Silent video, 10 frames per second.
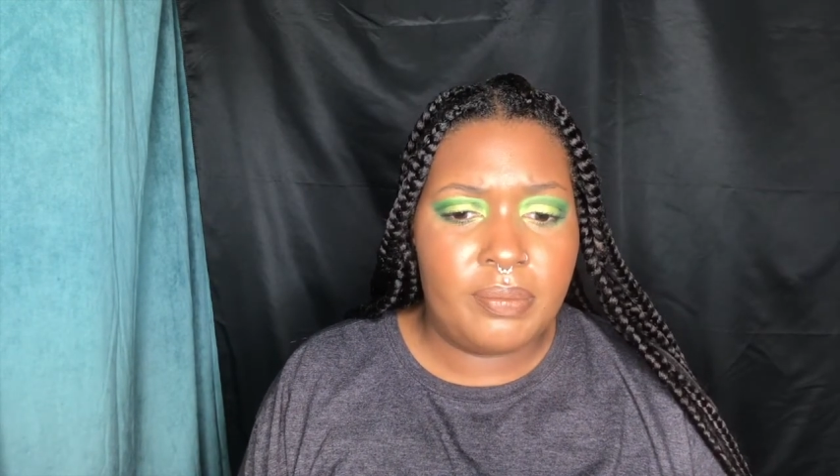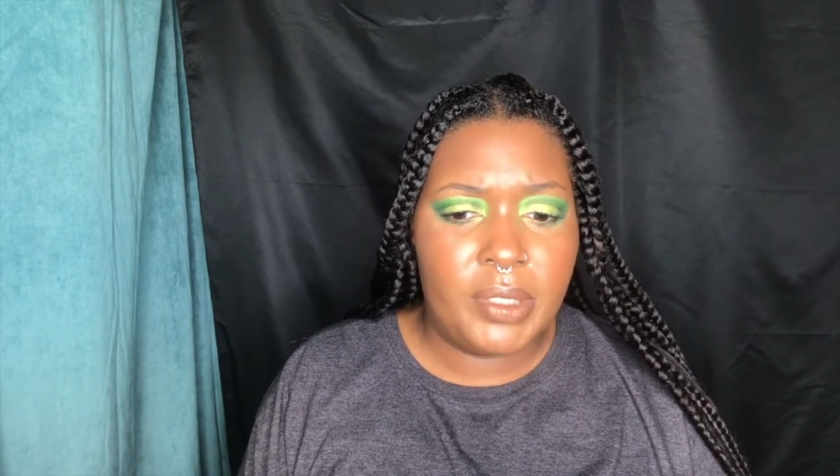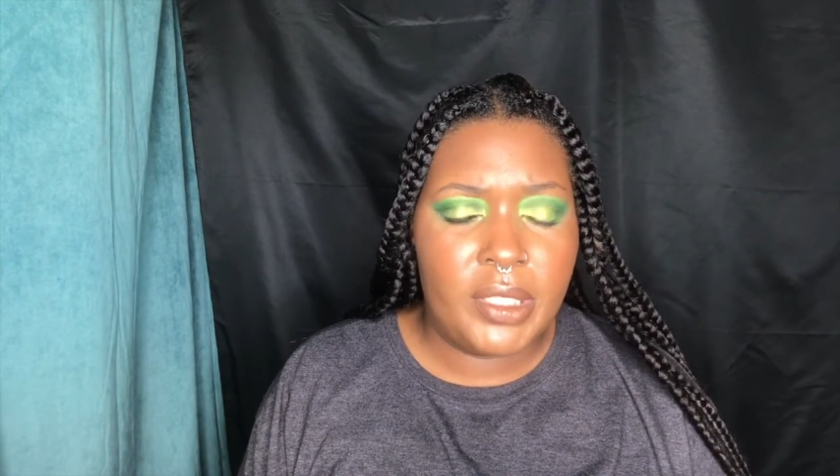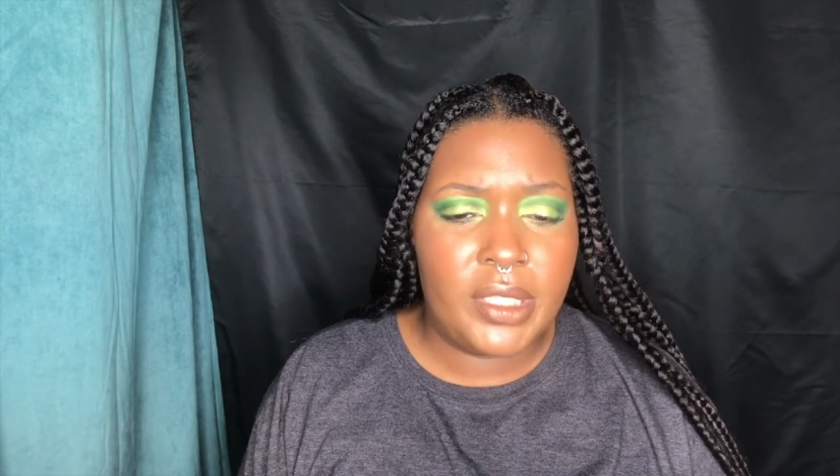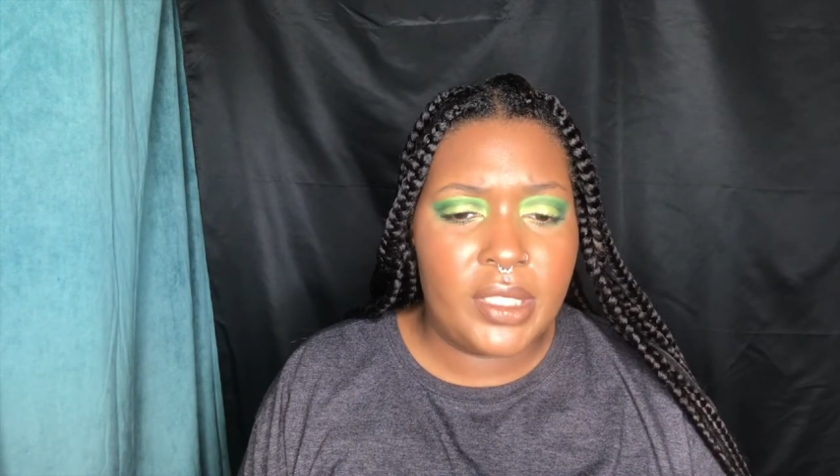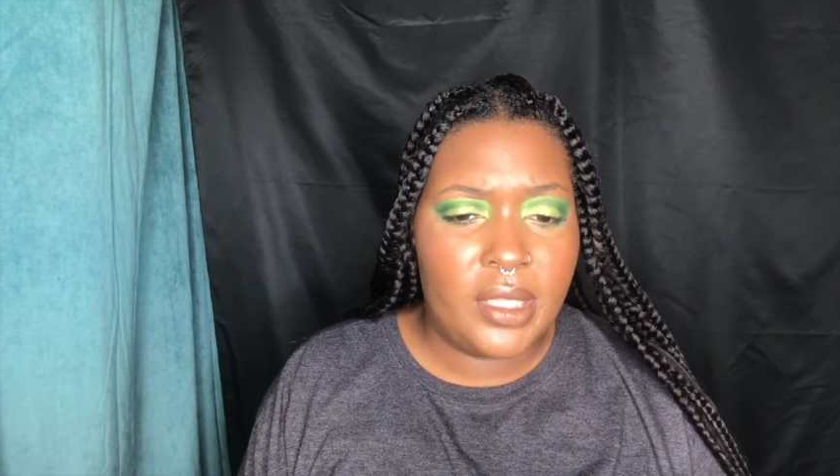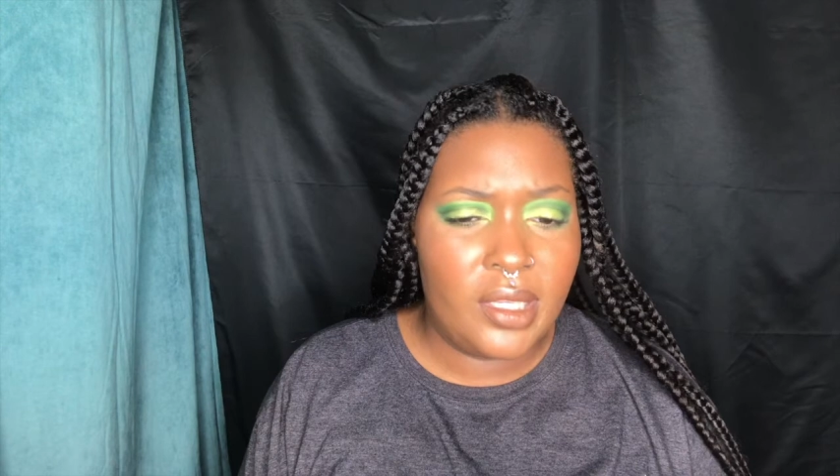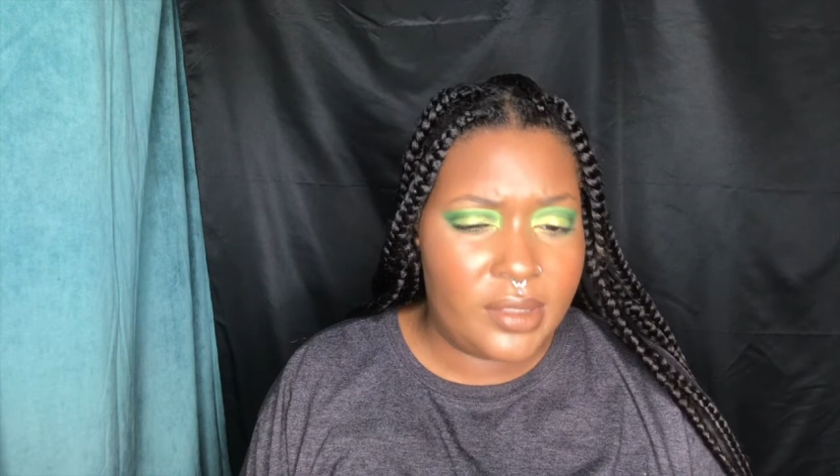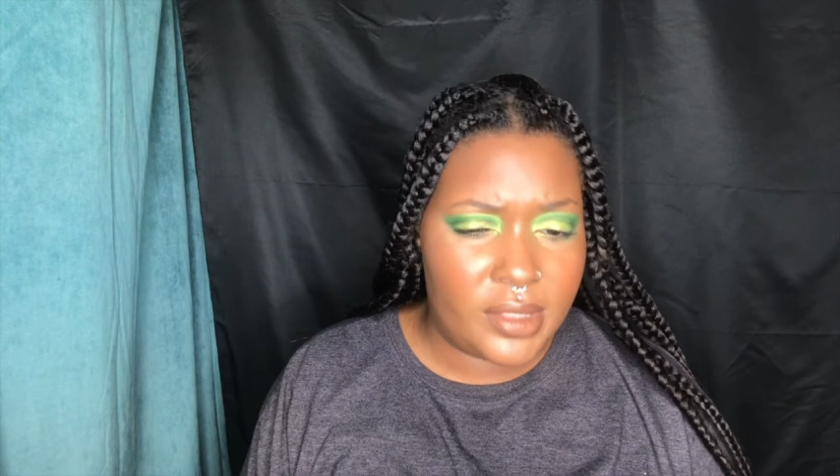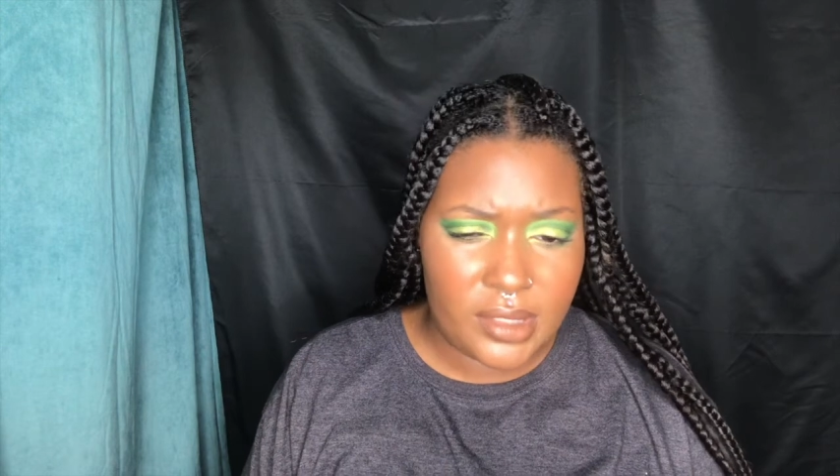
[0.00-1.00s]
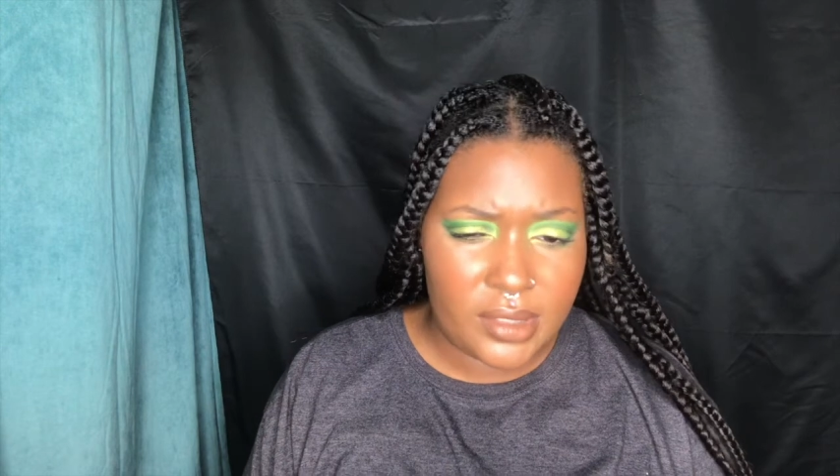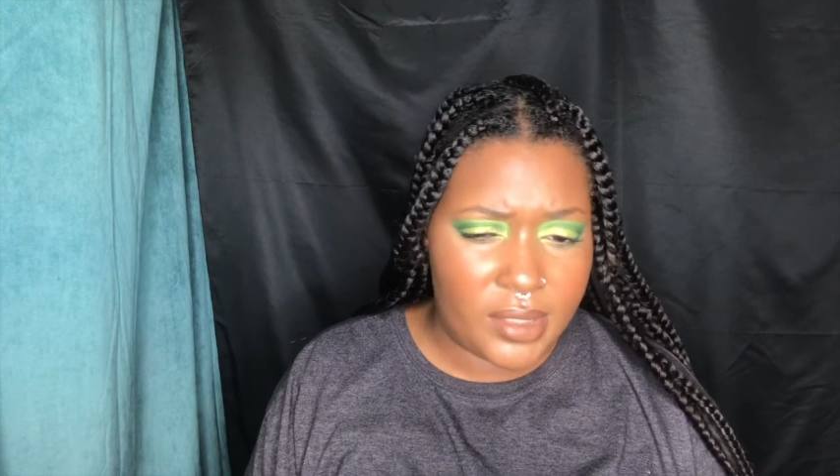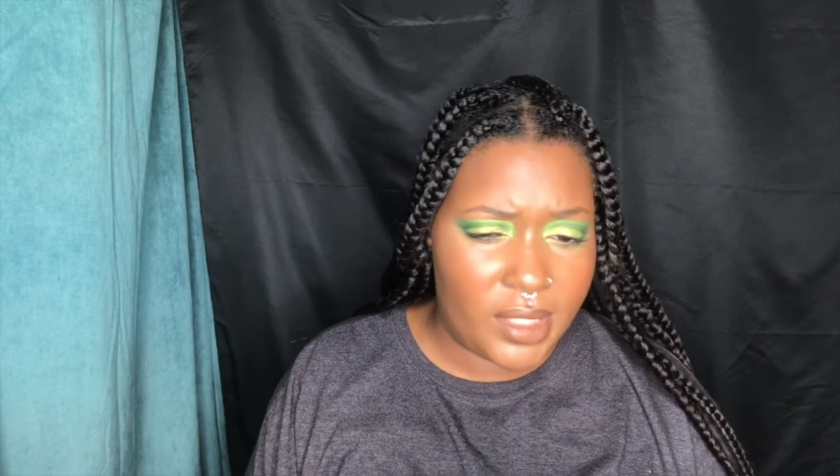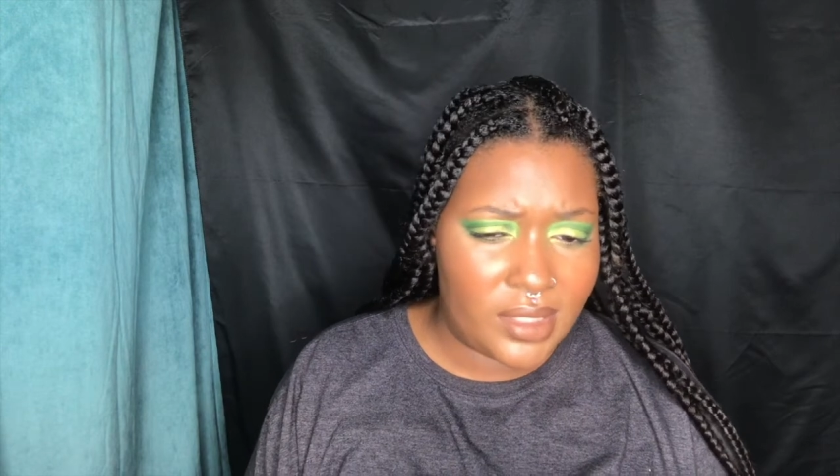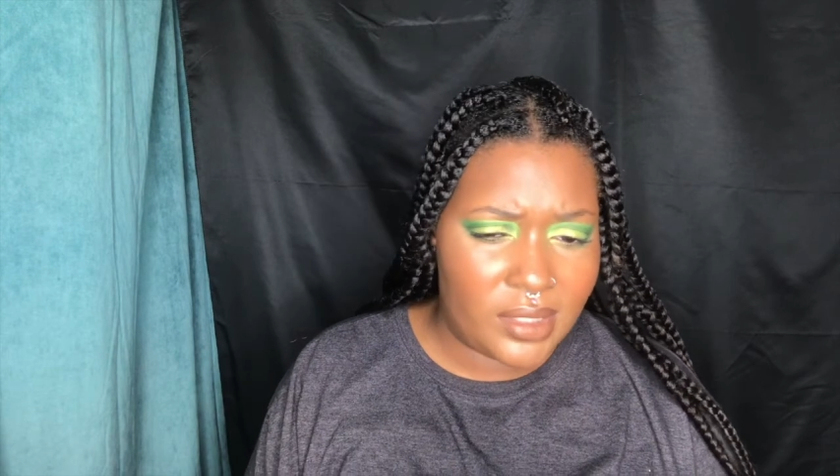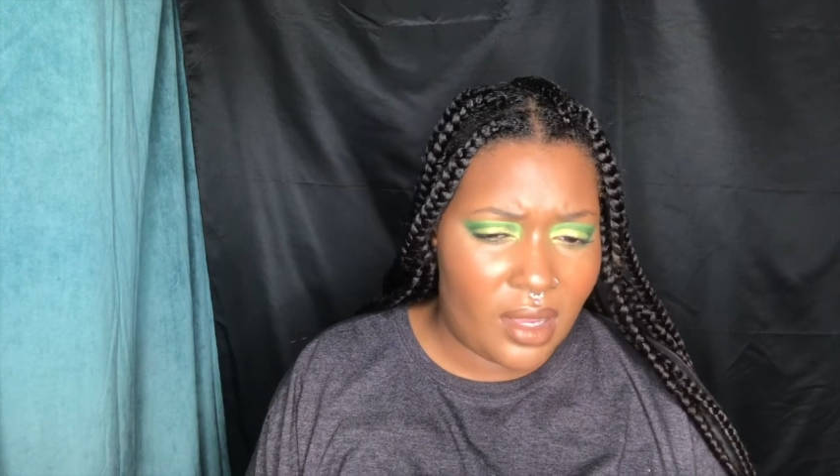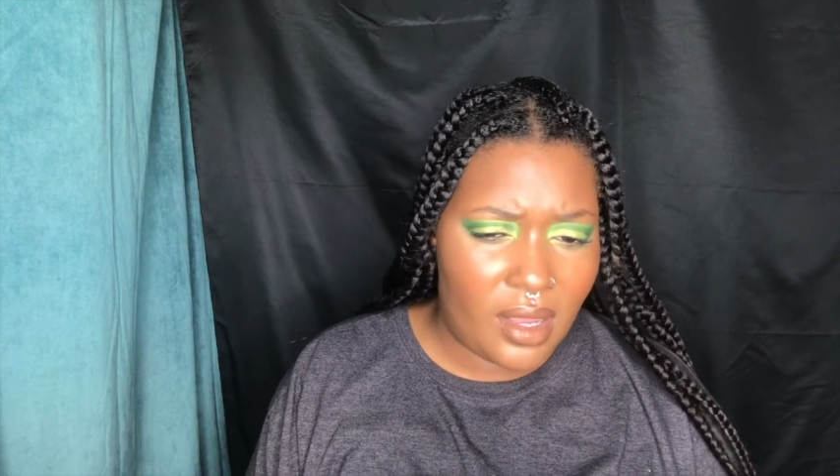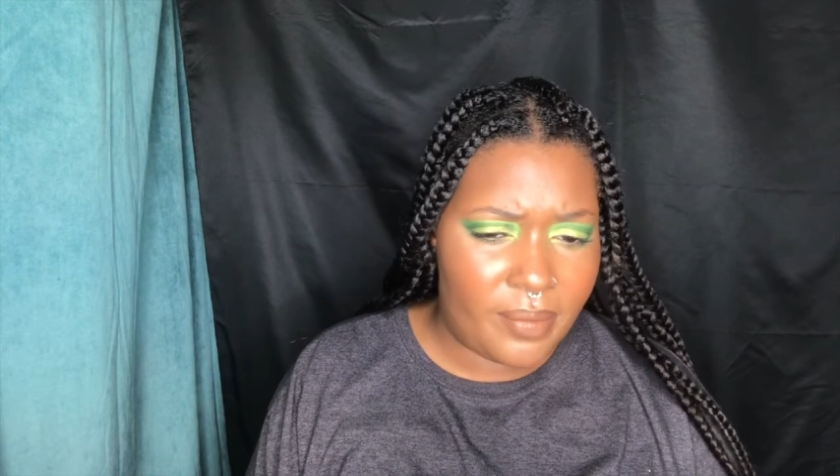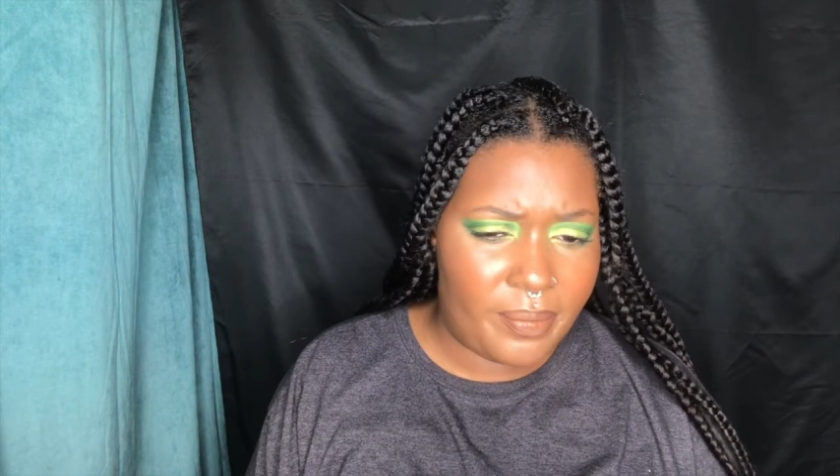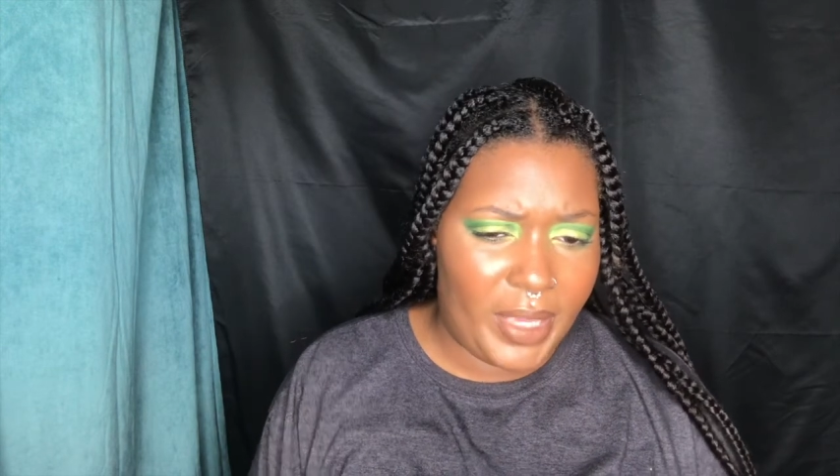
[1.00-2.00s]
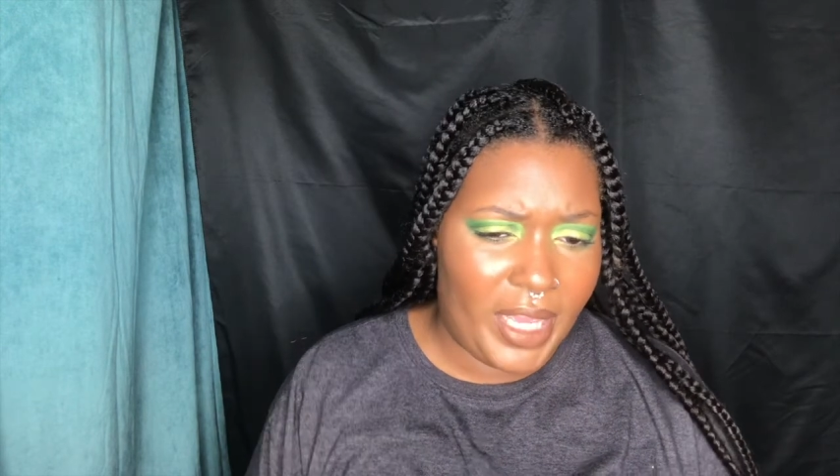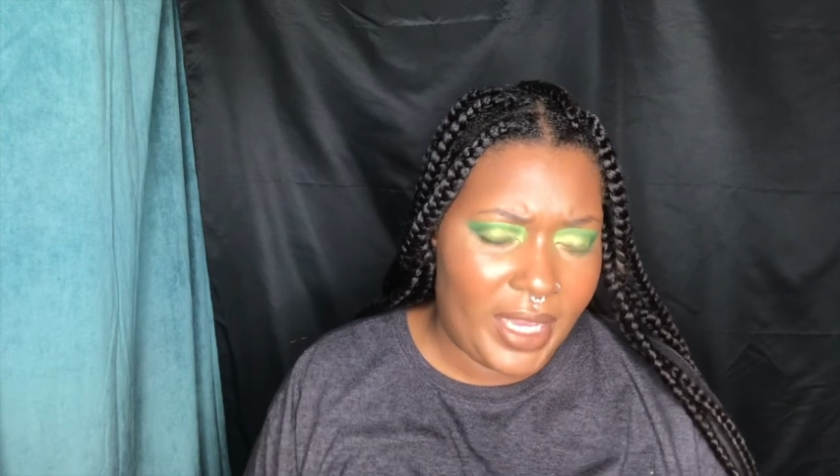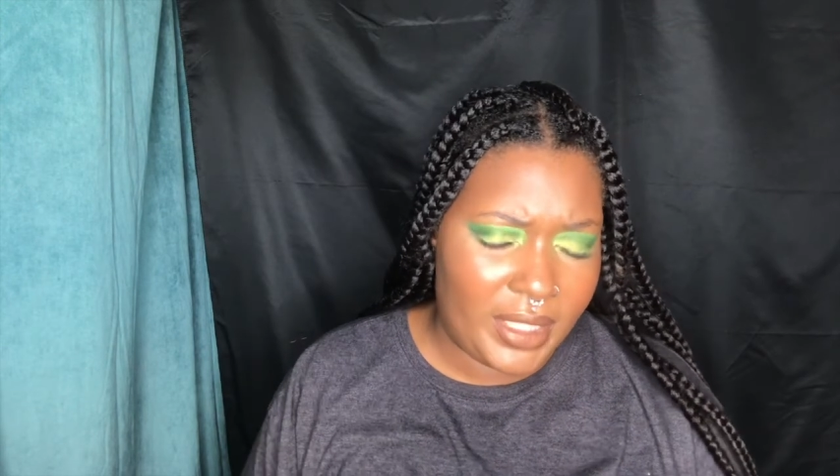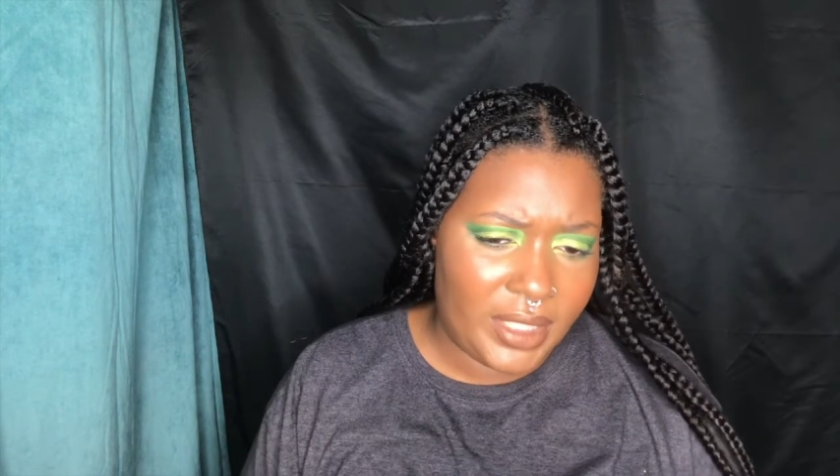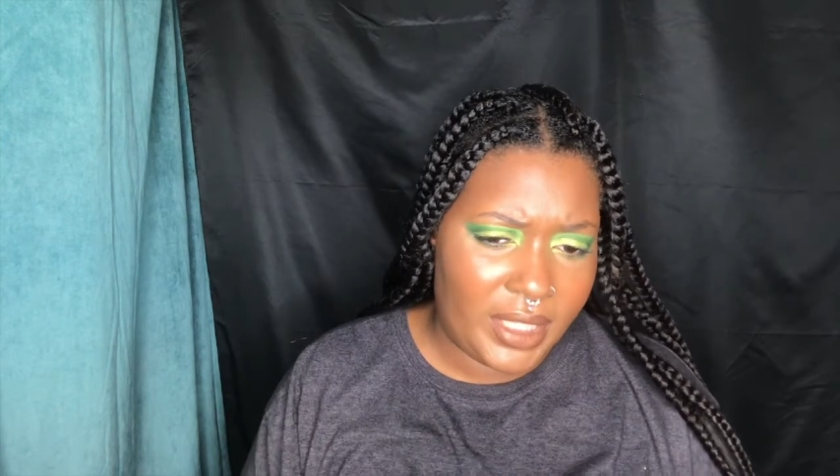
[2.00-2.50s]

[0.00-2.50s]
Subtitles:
but it's not bad.